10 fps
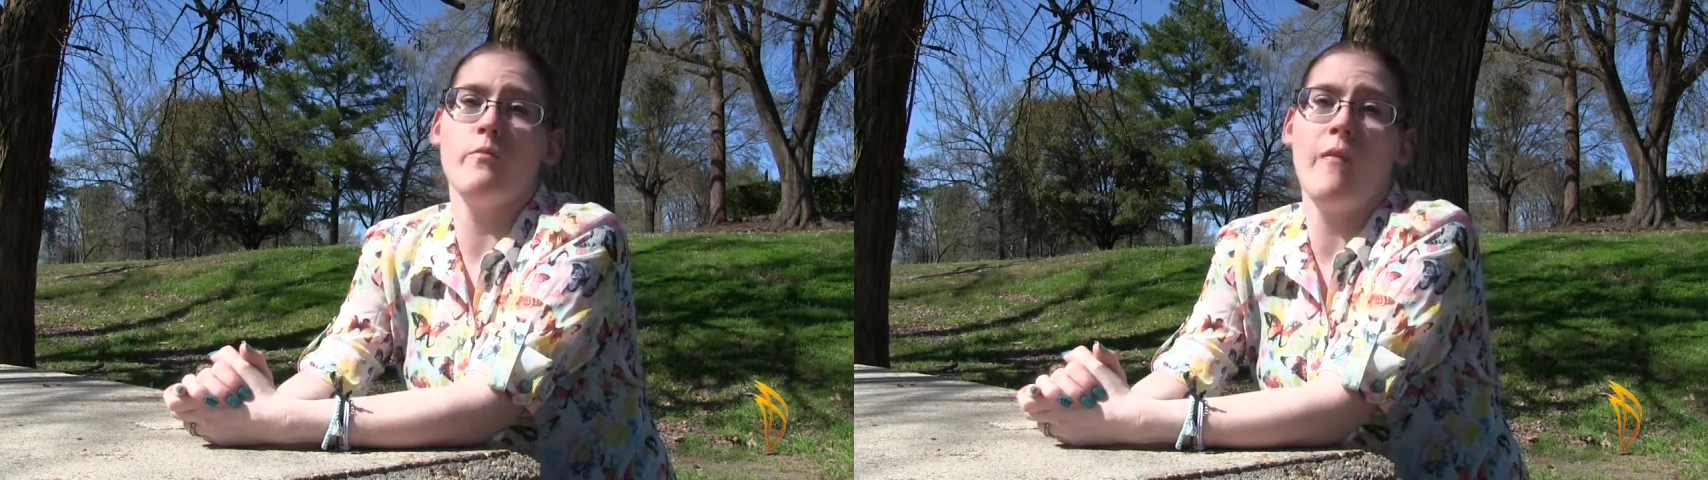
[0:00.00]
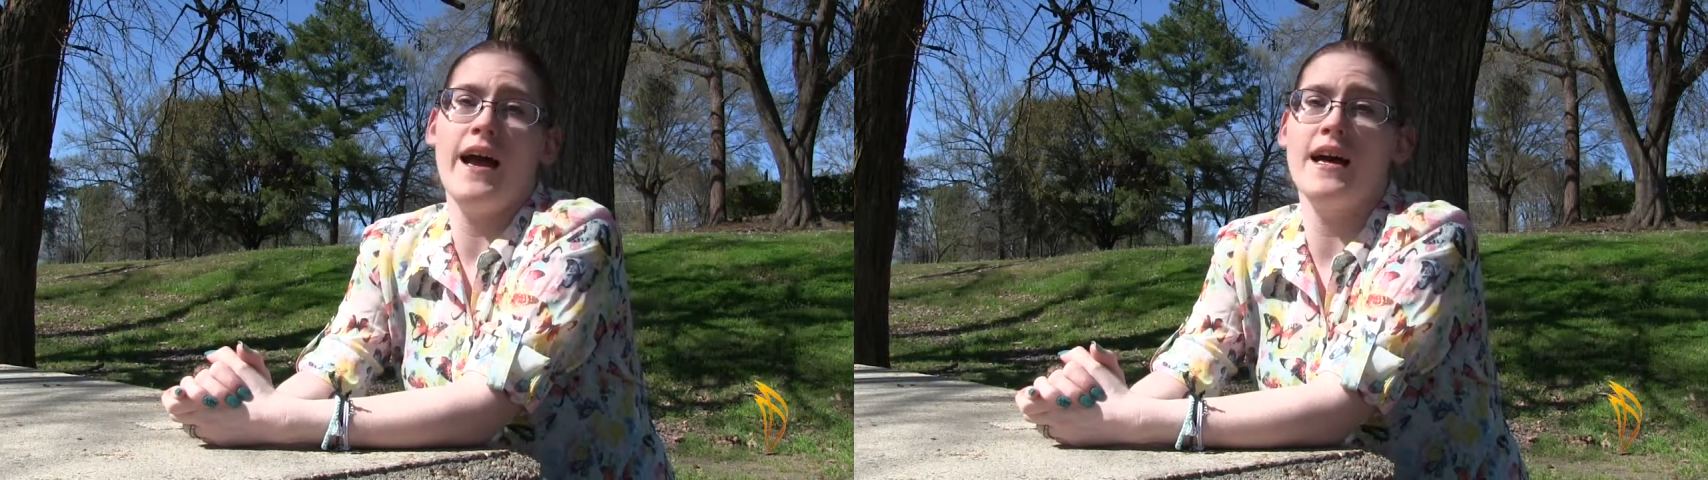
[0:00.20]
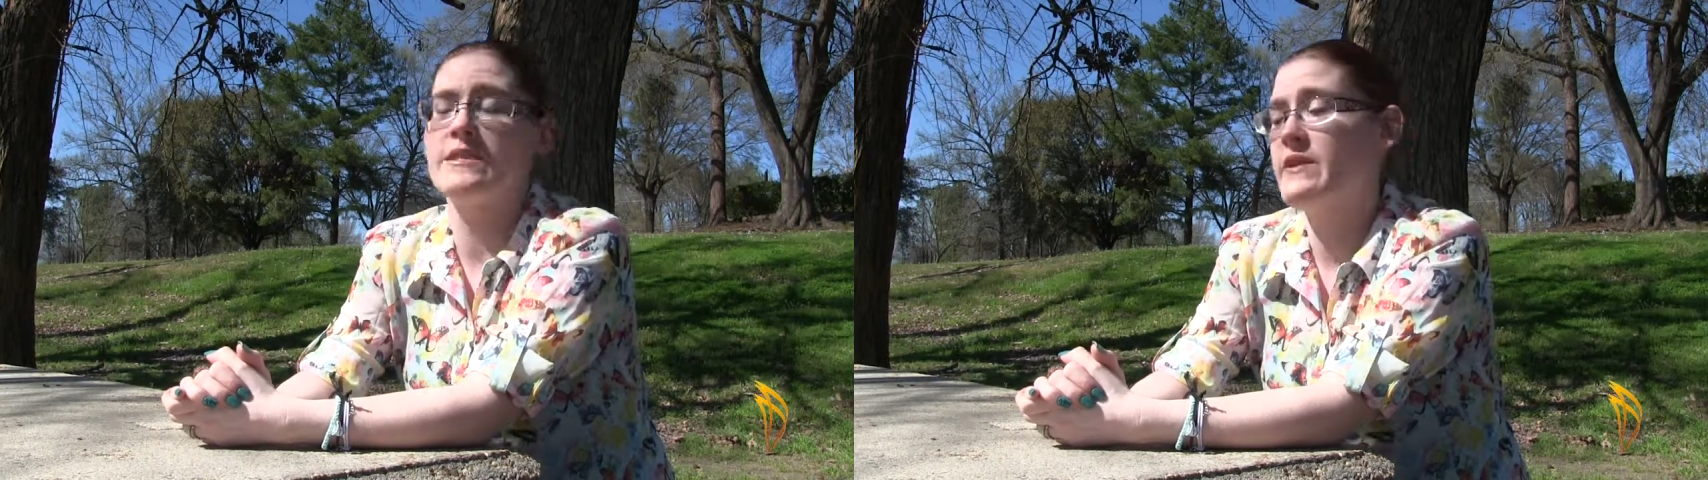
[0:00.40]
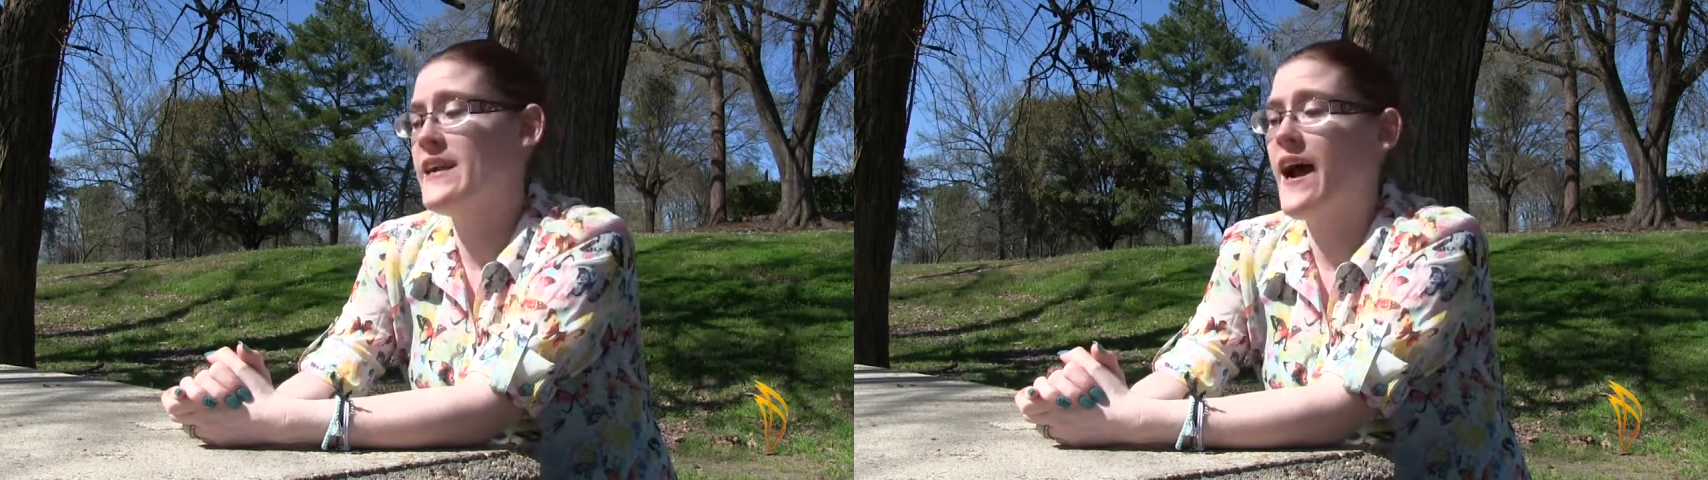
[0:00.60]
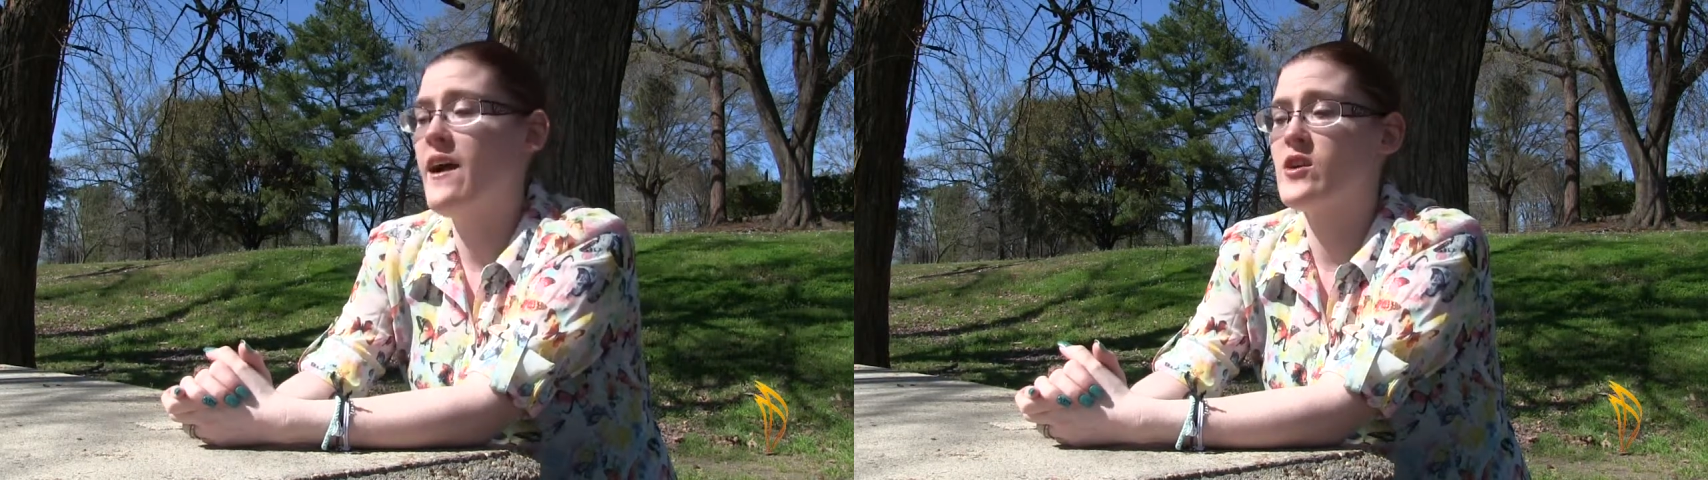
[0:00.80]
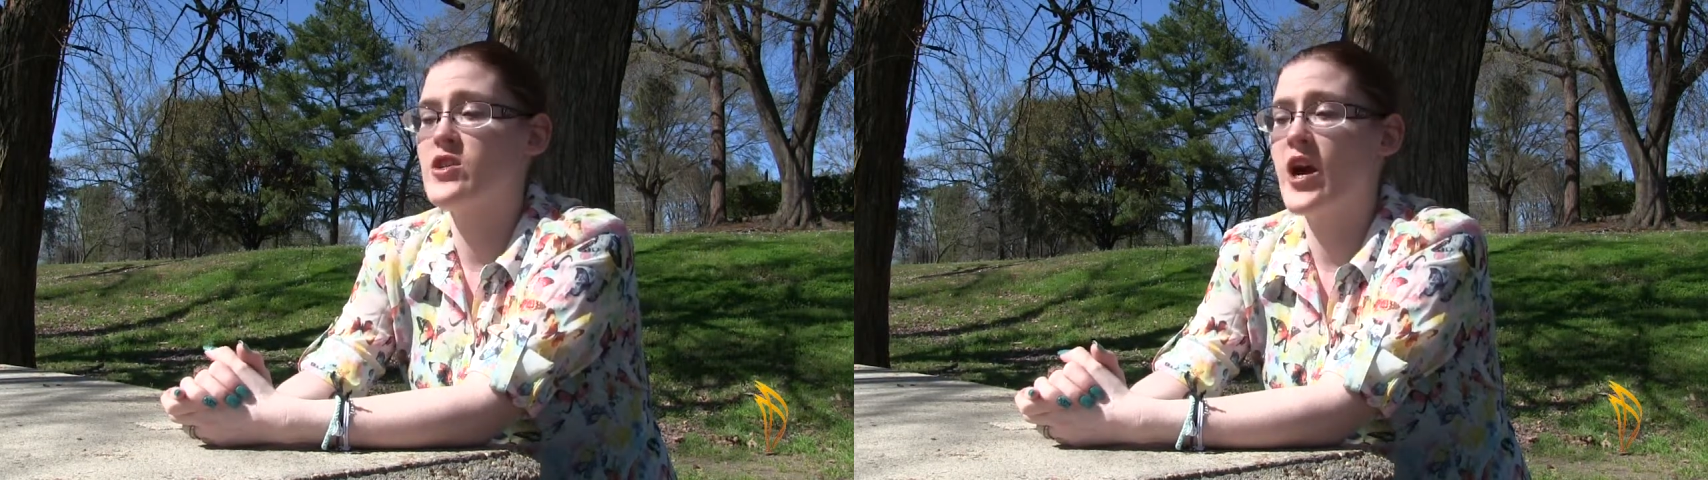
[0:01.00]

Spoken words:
My husband and I are